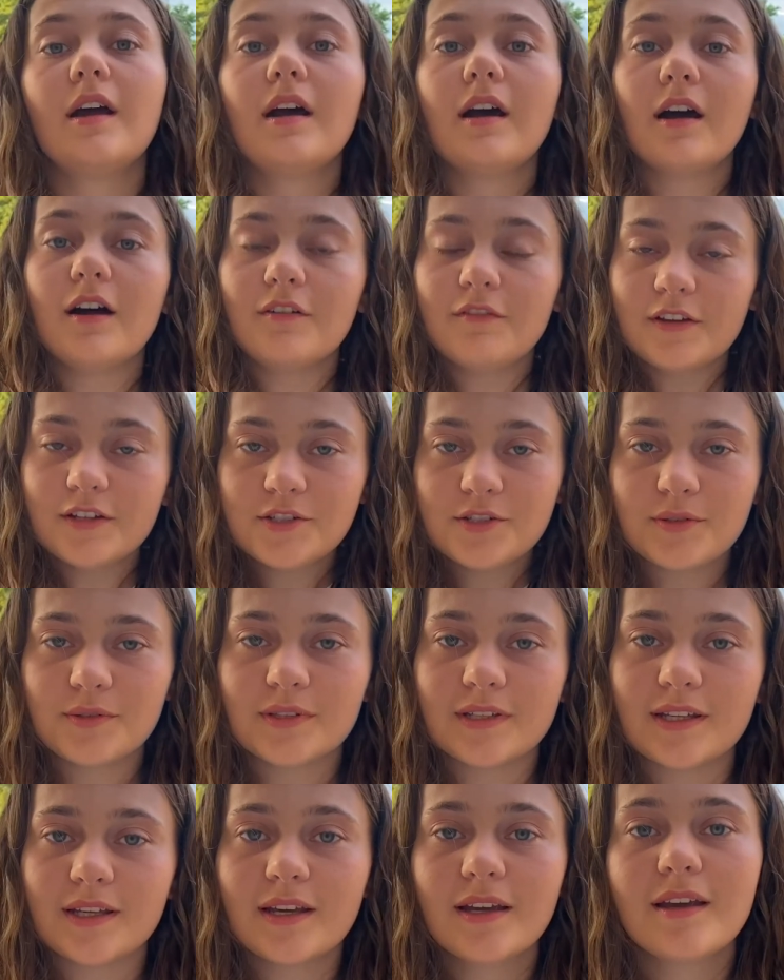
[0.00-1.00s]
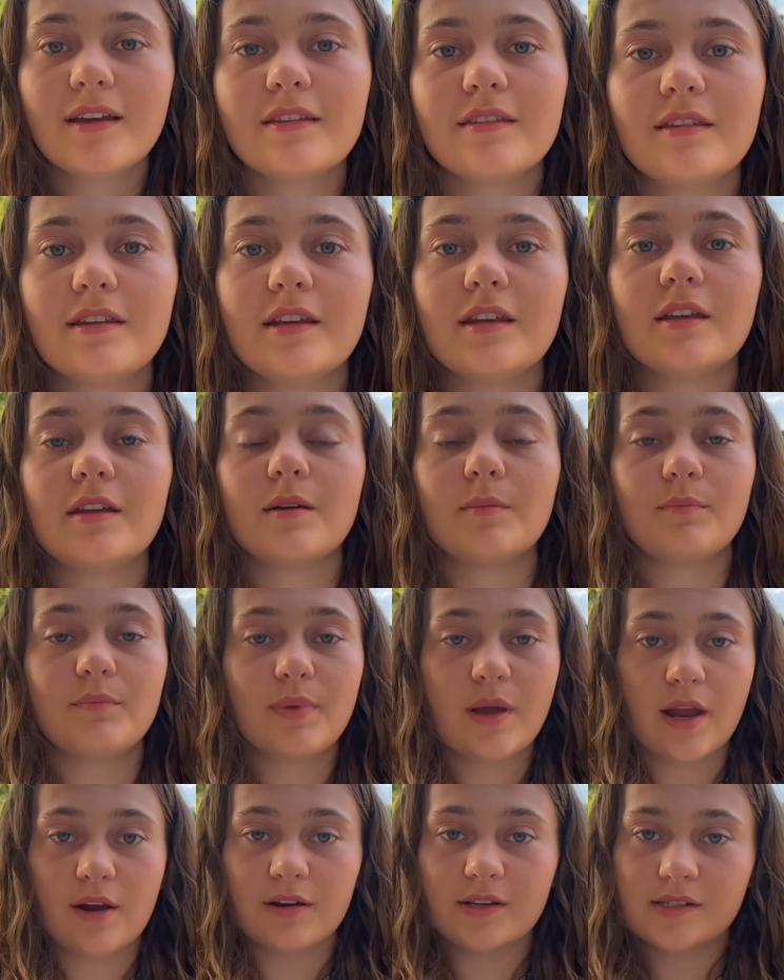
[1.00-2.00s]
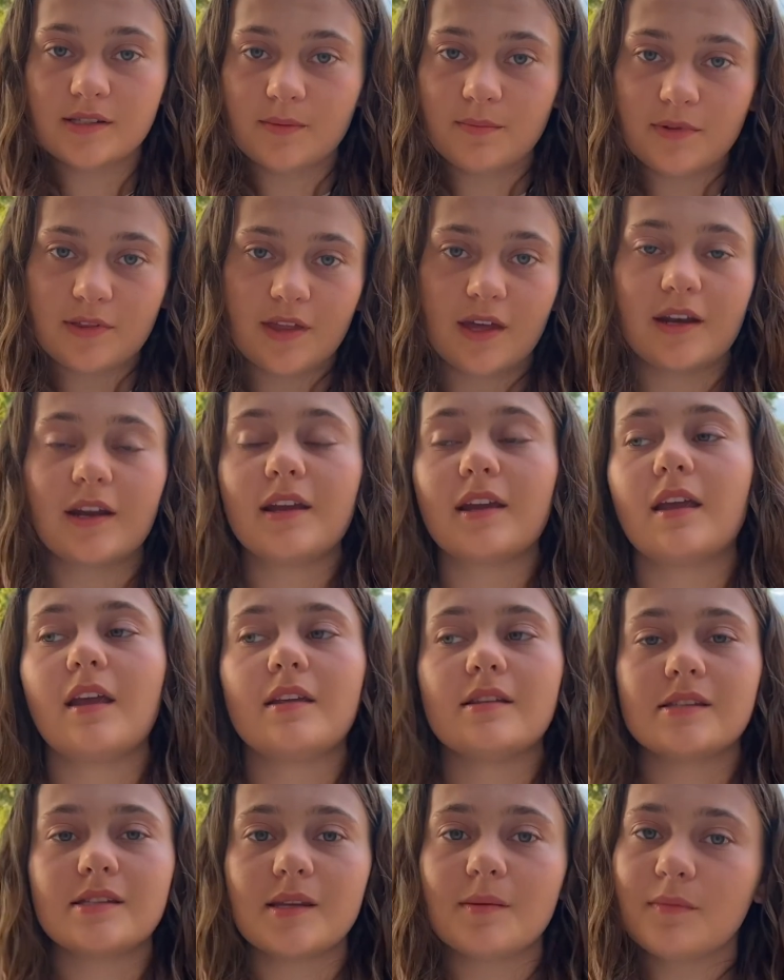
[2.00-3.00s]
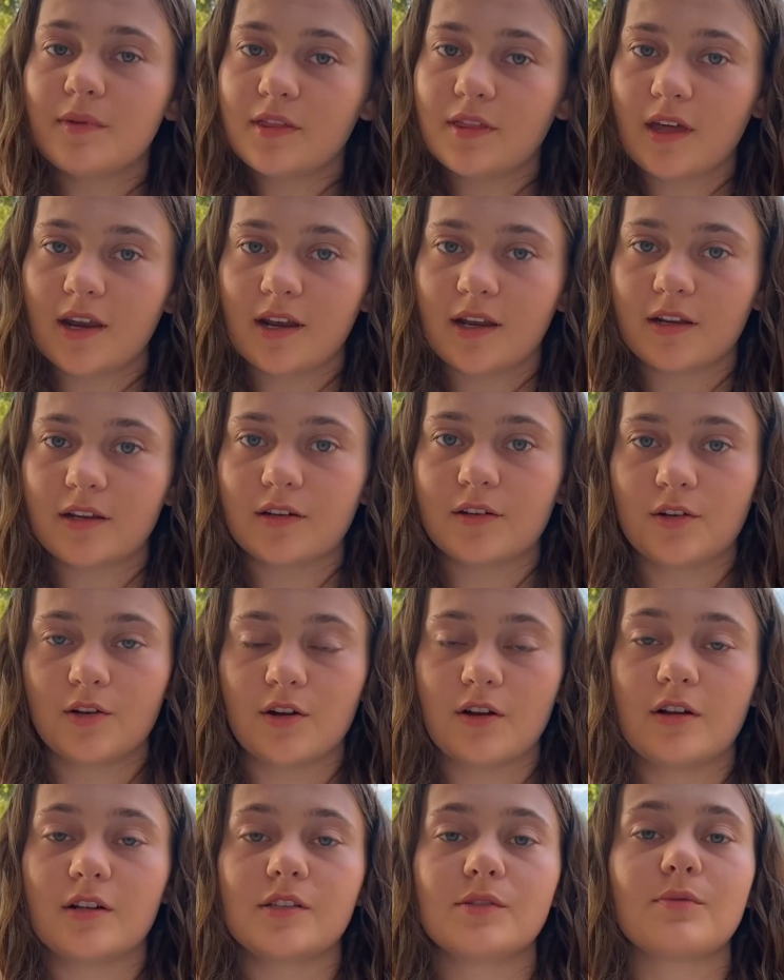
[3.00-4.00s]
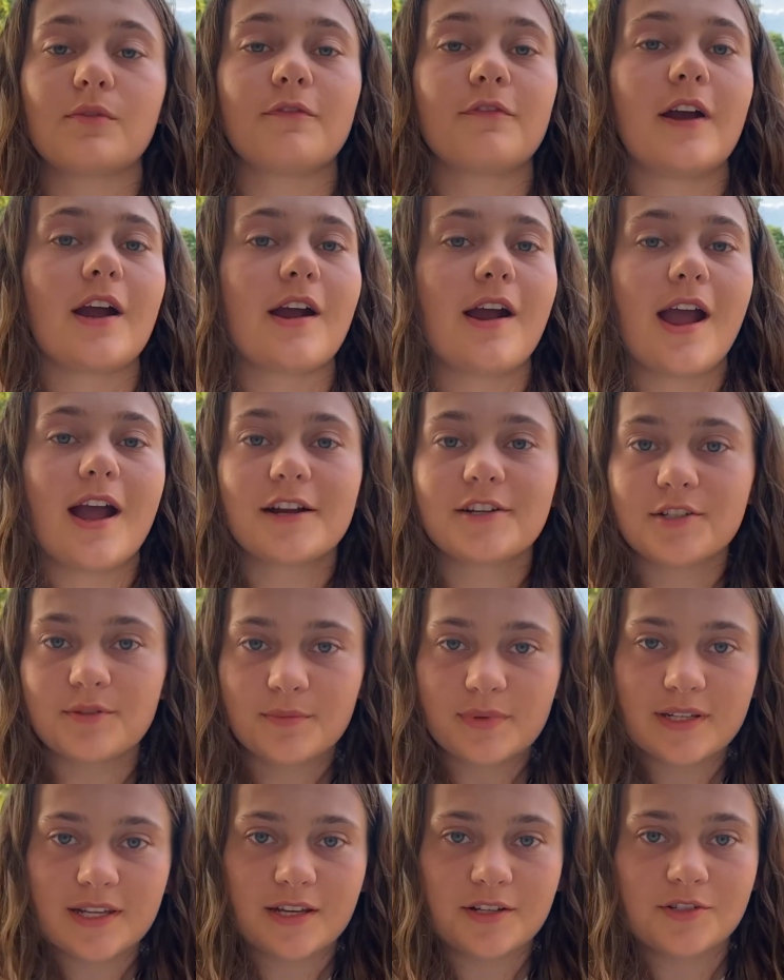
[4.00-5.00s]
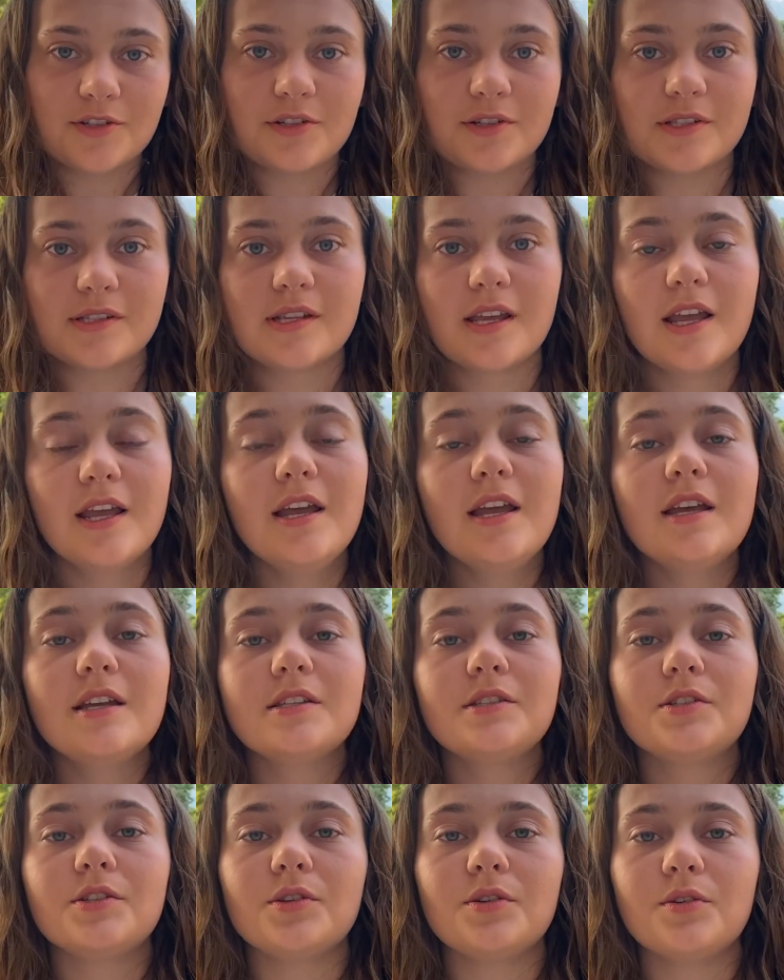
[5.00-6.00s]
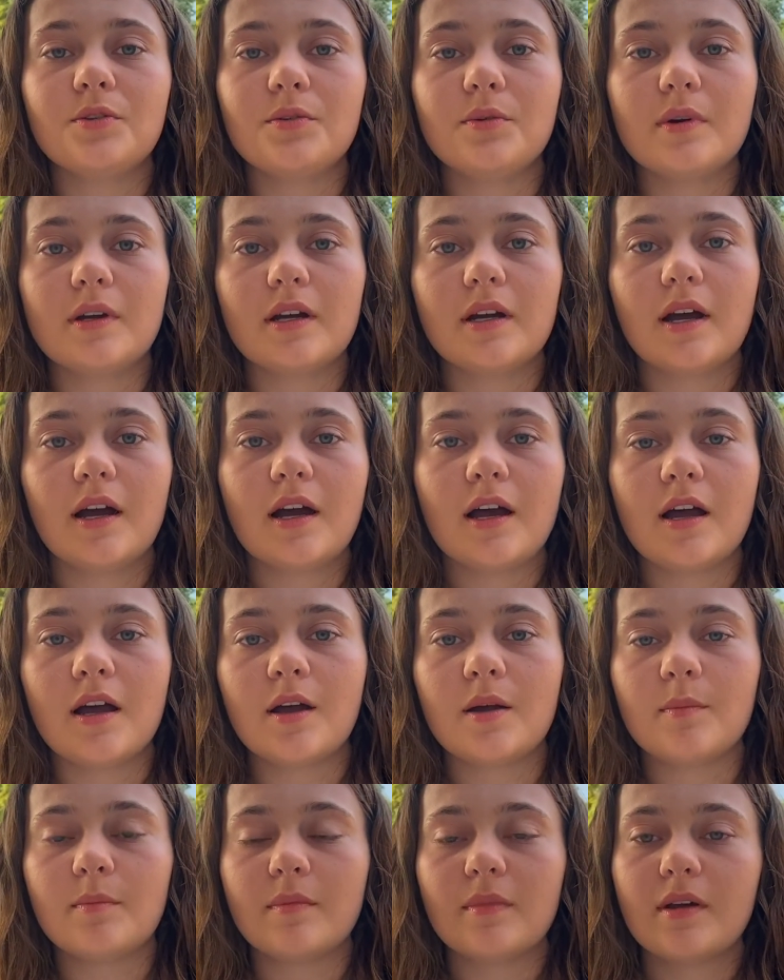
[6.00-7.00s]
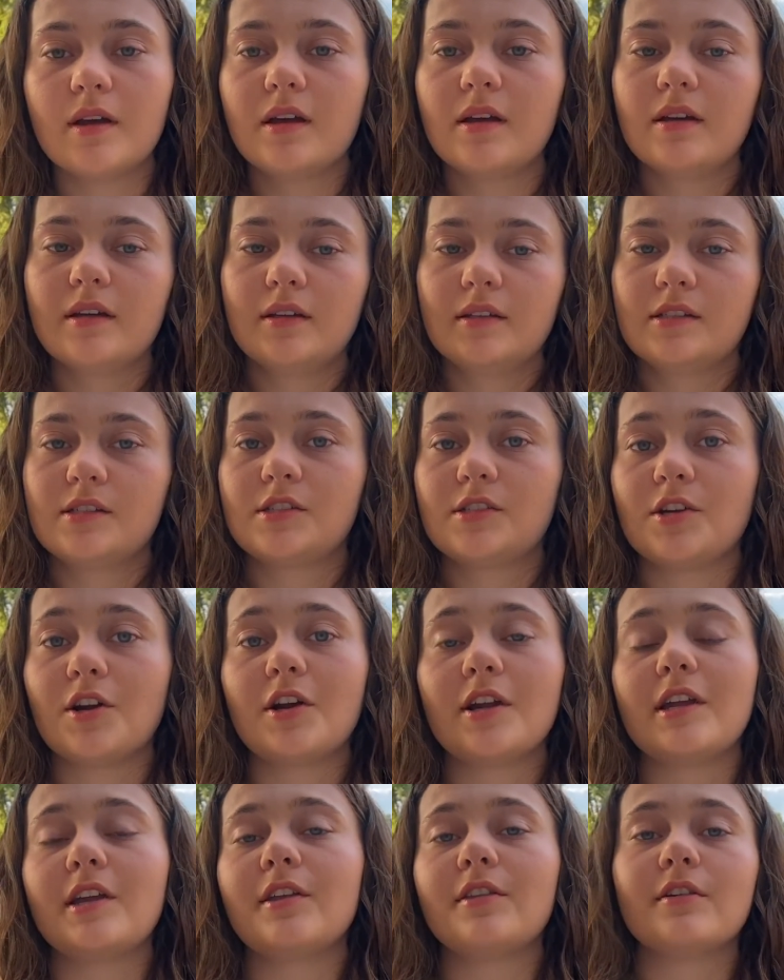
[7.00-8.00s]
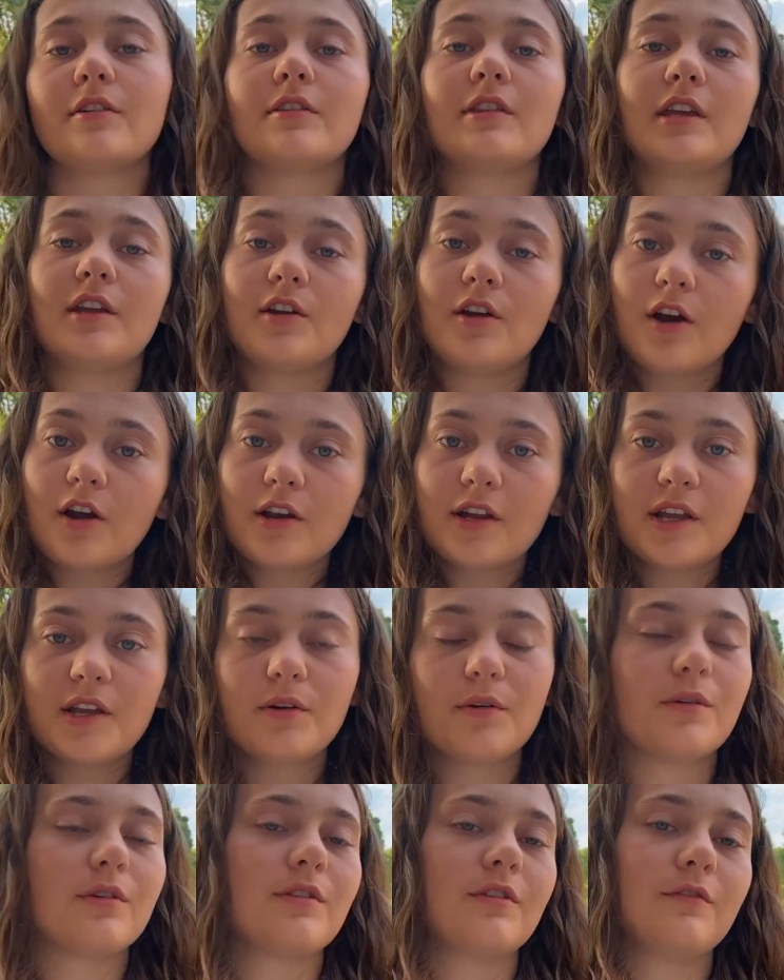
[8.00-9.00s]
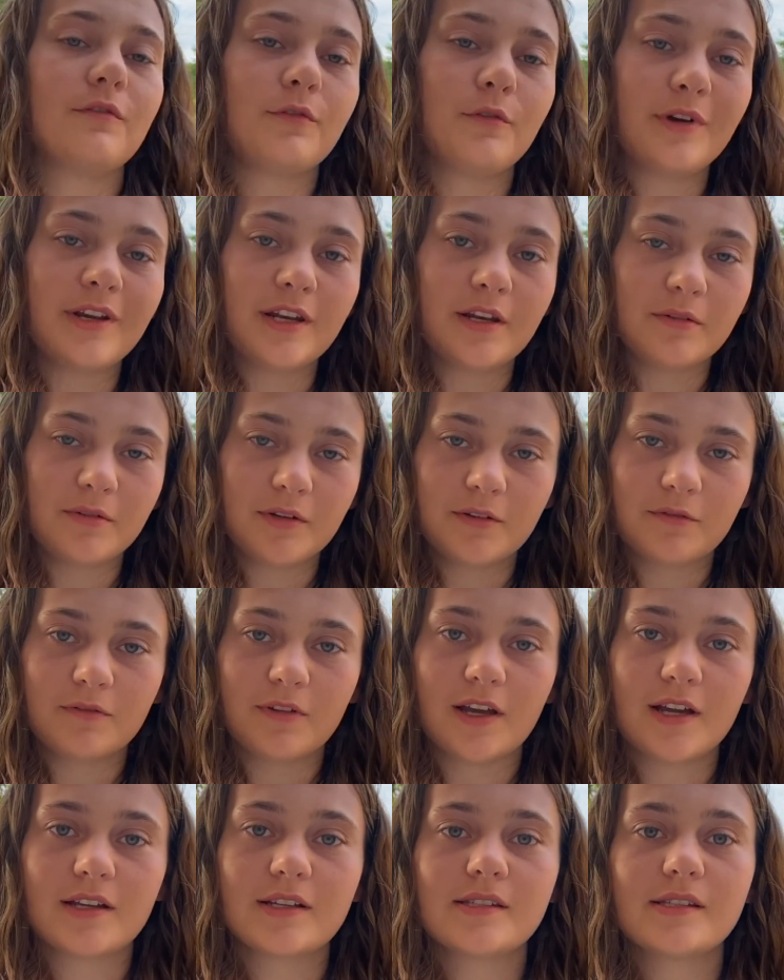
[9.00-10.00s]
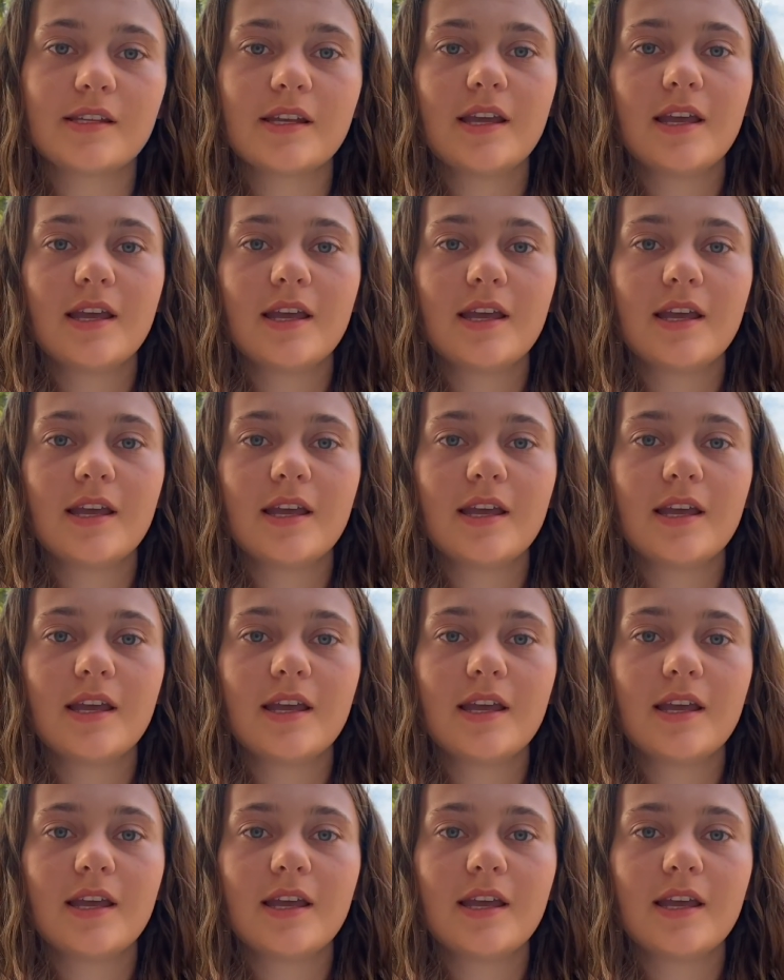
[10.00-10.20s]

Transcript: Eventually, the parasympathetic and sympathetic neurons will fire action potentials to start either the guarding or the voiding reflex,